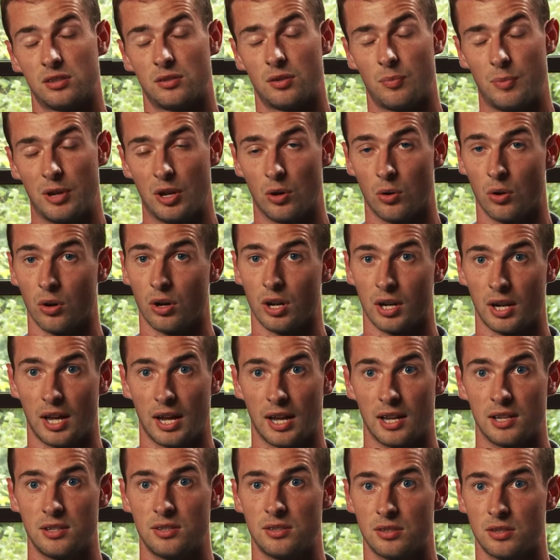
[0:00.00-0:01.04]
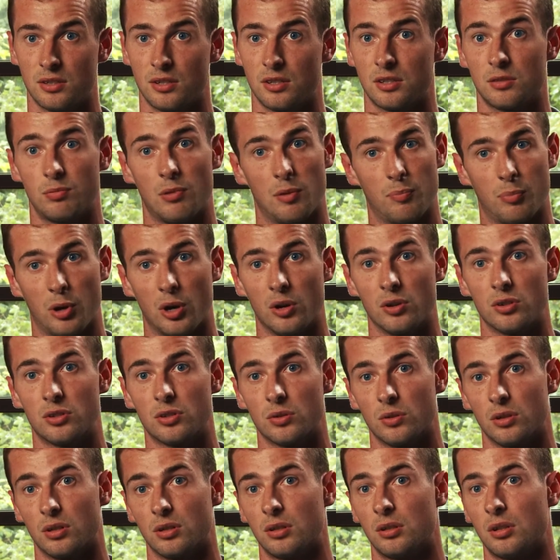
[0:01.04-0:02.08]
to be organised, to be
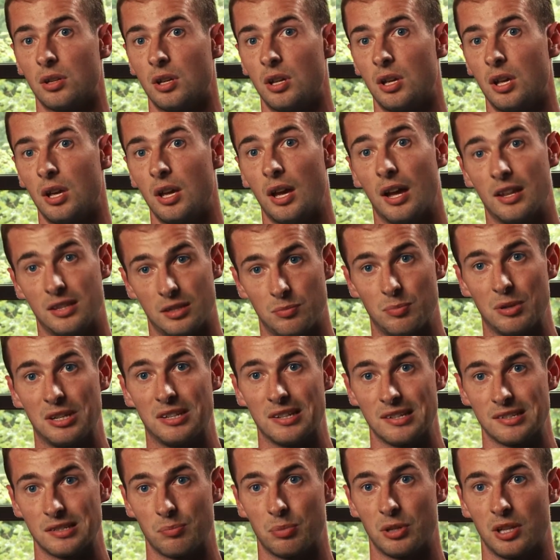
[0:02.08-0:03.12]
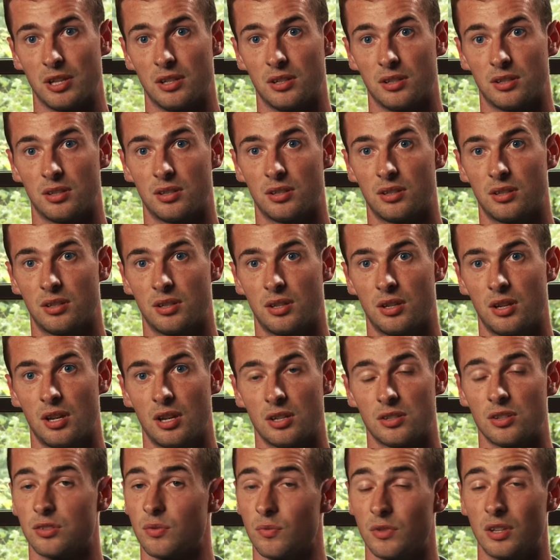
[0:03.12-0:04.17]
punctual, and to be disciplined
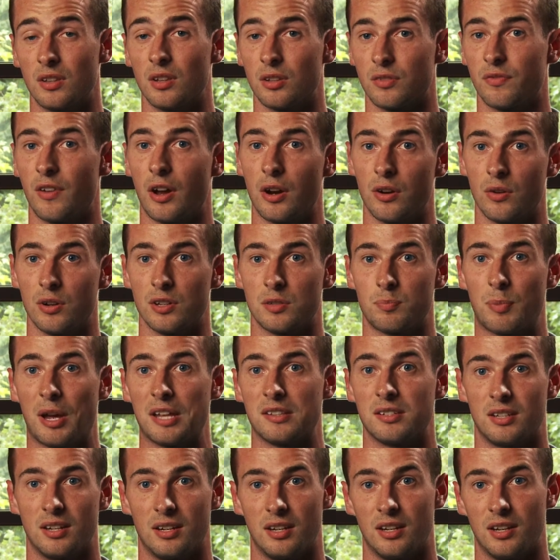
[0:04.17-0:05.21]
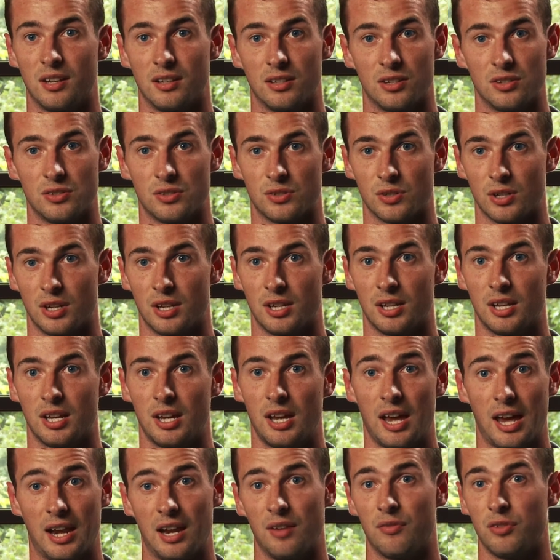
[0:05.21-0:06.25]
it's something that's very respected in the industry.
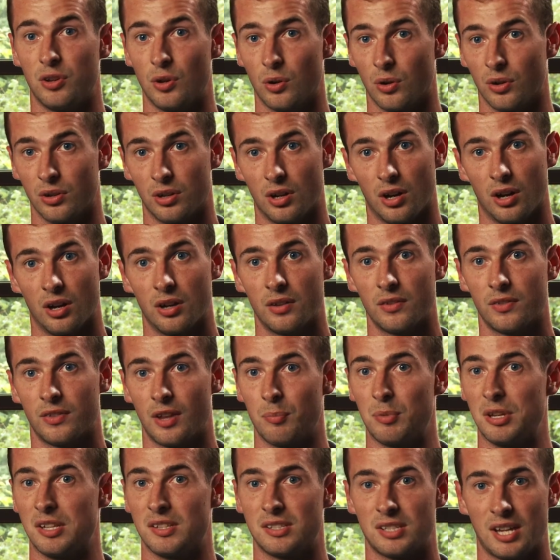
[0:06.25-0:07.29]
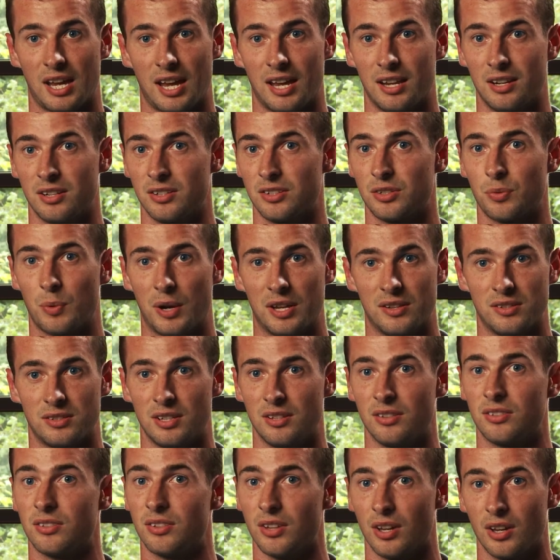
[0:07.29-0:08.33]
And if you're not, there'll be 10, 20,
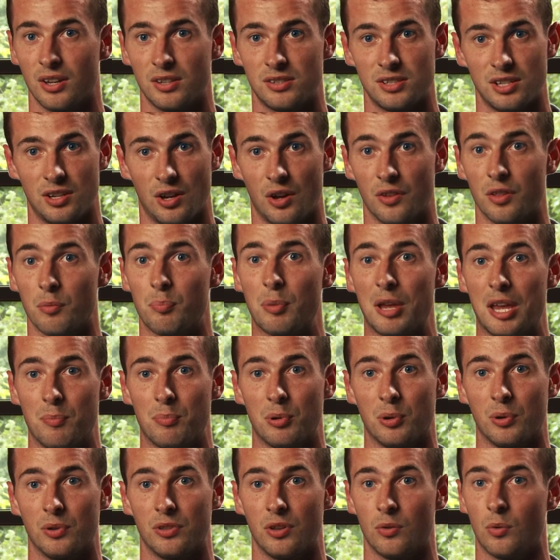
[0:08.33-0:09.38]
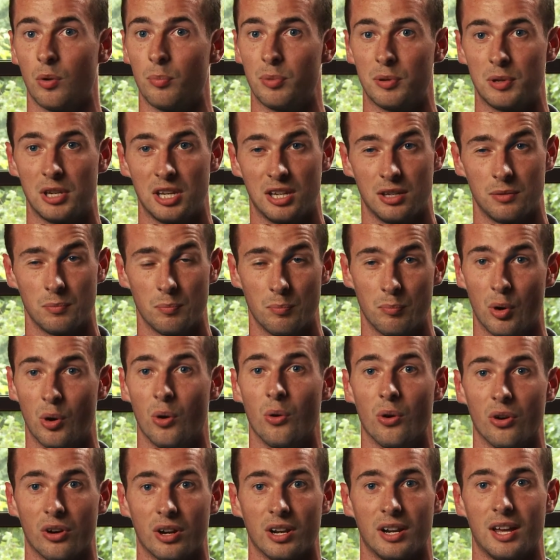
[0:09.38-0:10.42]
30 other people that will be
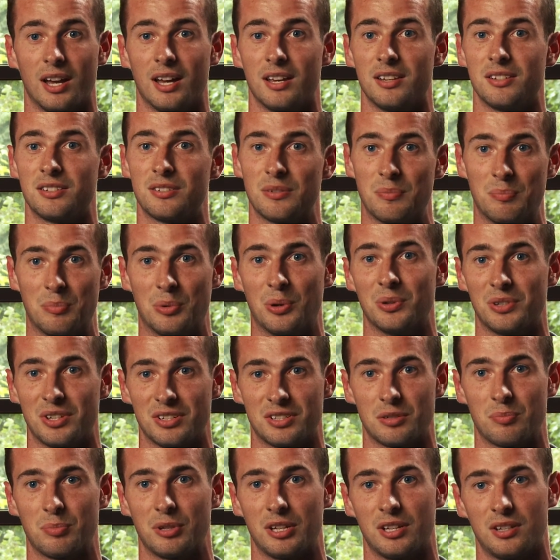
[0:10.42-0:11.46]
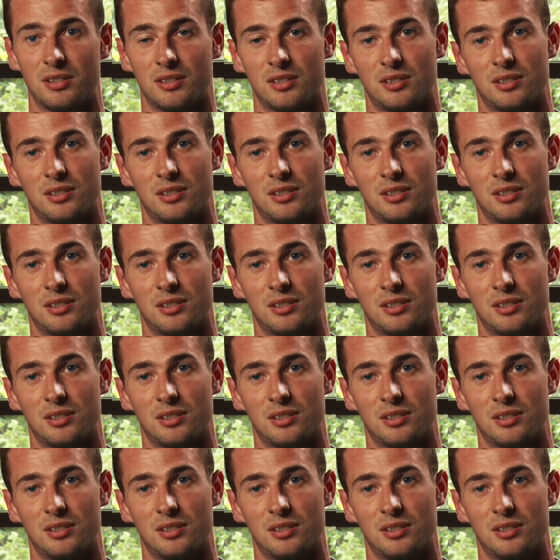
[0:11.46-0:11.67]
more organised and more disciplined.